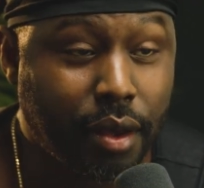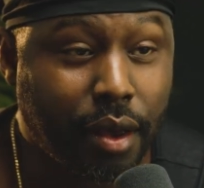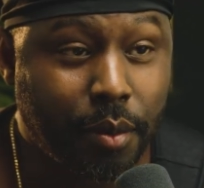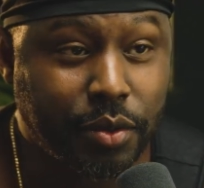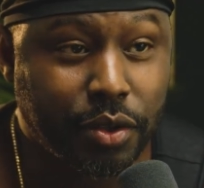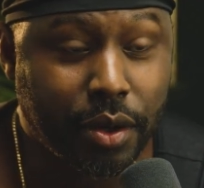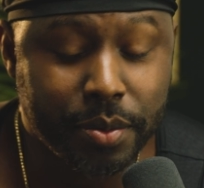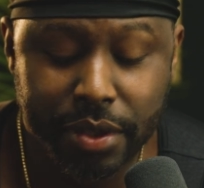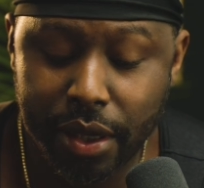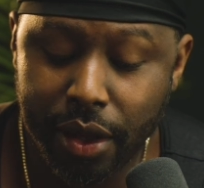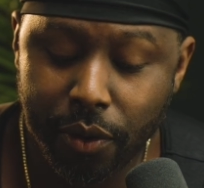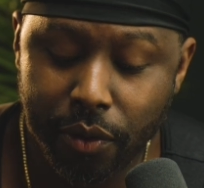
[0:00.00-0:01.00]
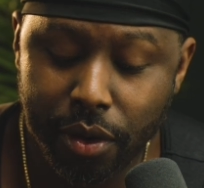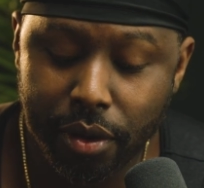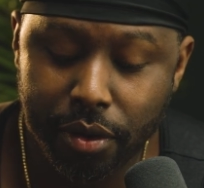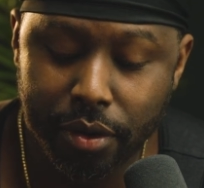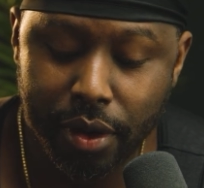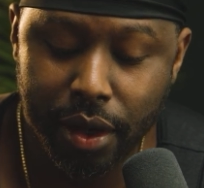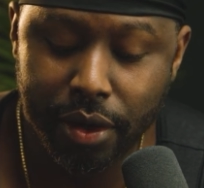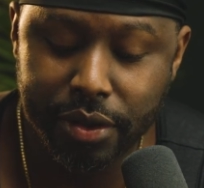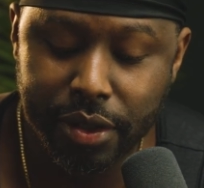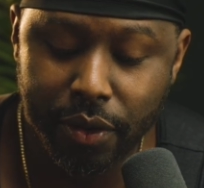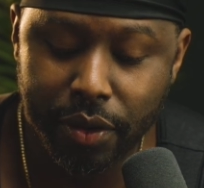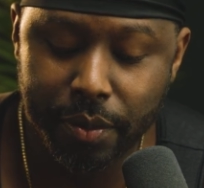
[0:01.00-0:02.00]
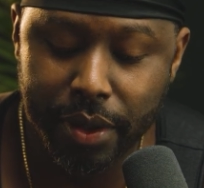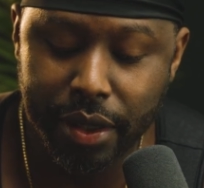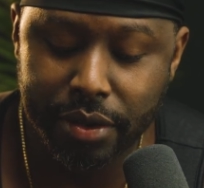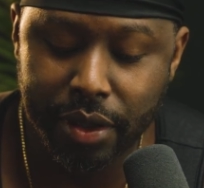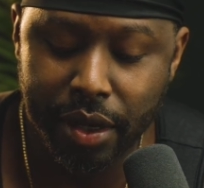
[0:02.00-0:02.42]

I'm sure I'm saying that wrong. I understand what it means.